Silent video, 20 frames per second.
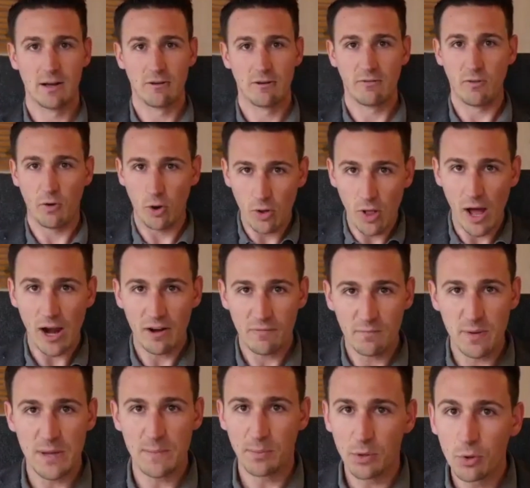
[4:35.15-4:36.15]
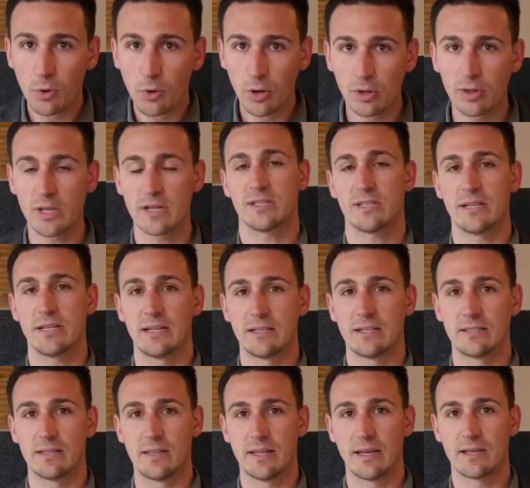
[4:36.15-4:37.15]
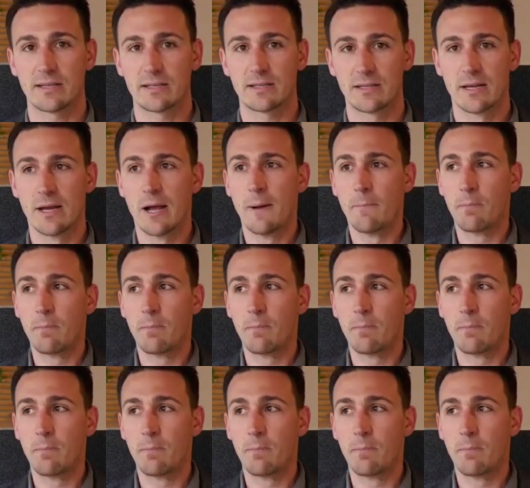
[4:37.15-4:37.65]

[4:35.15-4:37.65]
for a lot of people who are listening to this,